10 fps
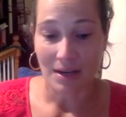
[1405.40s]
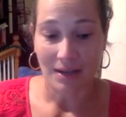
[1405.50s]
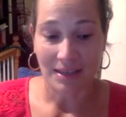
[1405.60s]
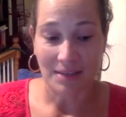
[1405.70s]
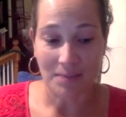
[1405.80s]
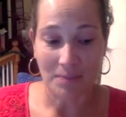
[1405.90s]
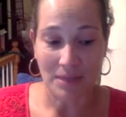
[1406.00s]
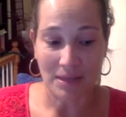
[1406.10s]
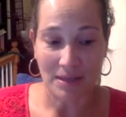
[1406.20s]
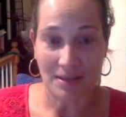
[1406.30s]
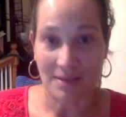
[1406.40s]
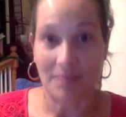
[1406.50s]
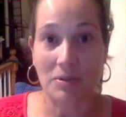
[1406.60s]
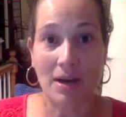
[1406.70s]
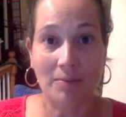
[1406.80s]
keep me in
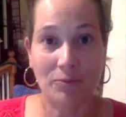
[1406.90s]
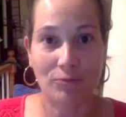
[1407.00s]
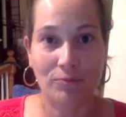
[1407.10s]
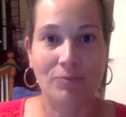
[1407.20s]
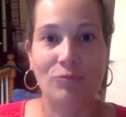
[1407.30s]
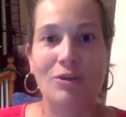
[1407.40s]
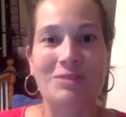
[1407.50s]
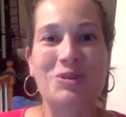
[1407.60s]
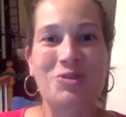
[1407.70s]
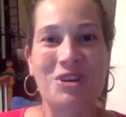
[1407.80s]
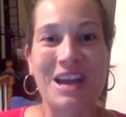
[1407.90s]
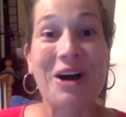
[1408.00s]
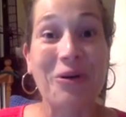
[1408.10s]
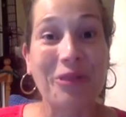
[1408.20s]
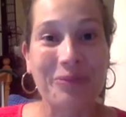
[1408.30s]
tip-top respiratory
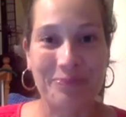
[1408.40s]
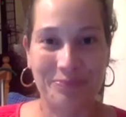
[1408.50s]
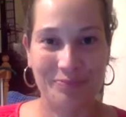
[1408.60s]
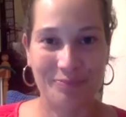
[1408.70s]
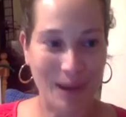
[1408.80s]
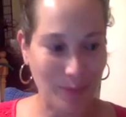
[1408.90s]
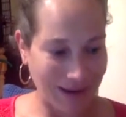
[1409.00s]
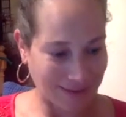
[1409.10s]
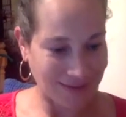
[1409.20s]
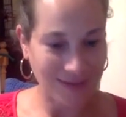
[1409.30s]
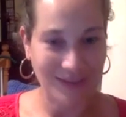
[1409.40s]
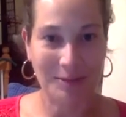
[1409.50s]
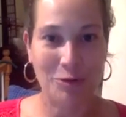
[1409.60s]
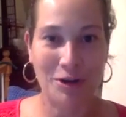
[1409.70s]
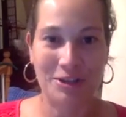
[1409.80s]
health. My practices
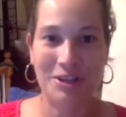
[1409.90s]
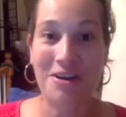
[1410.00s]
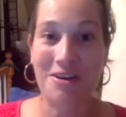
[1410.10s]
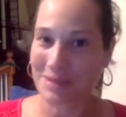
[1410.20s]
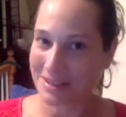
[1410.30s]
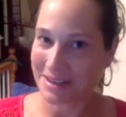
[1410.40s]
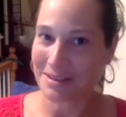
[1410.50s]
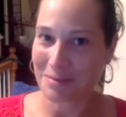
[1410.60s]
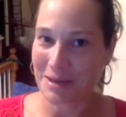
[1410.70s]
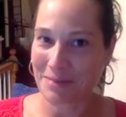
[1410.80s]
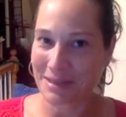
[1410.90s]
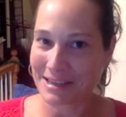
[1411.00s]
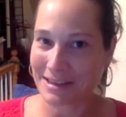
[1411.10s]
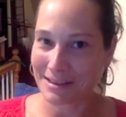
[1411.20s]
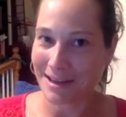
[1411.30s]
like pranayama and getting to bed by
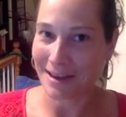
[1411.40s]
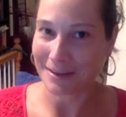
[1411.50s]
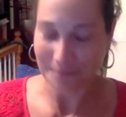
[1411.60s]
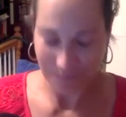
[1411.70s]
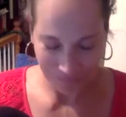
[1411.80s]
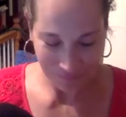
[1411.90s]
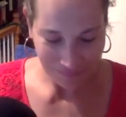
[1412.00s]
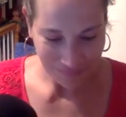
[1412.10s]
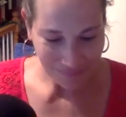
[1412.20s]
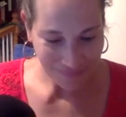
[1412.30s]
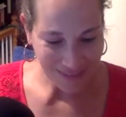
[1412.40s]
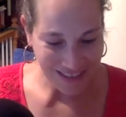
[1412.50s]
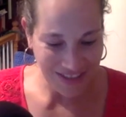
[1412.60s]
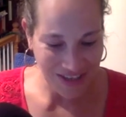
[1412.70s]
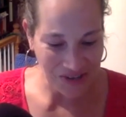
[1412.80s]
10 o'clock.
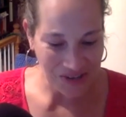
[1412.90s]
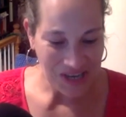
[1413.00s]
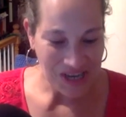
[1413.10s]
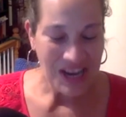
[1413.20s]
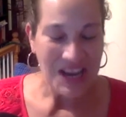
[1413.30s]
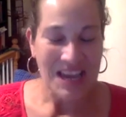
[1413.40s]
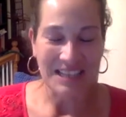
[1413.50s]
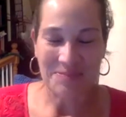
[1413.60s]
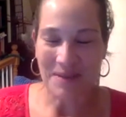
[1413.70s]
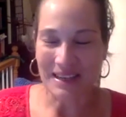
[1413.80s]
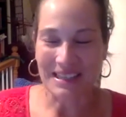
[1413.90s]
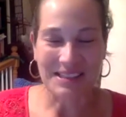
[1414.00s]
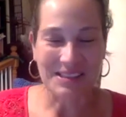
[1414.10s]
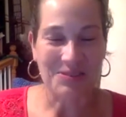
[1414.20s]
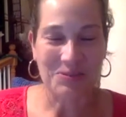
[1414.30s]
So inspecting
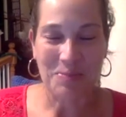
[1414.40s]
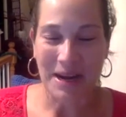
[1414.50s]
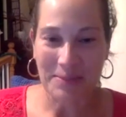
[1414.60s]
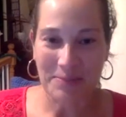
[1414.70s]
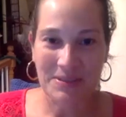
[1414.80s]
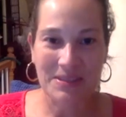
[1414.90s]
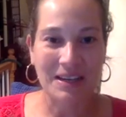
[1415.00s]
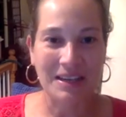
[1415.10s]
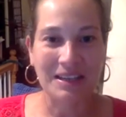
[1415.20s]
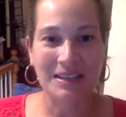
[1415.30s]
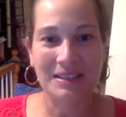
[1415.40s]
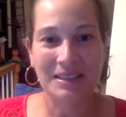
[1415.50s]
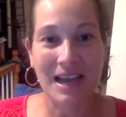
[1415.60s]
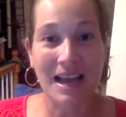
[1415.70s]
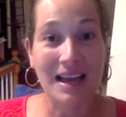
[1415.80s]
those pipes
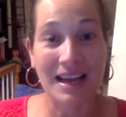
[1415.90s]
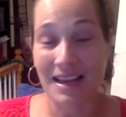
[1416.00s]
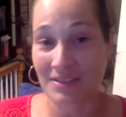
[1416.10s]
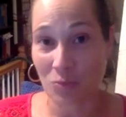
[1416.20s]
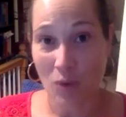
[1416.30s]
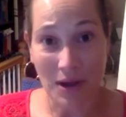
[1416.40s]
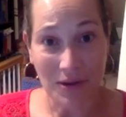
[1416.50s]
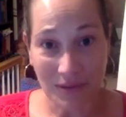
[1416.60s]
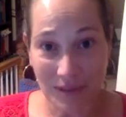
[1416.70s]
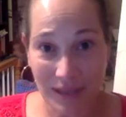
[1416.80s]
as well.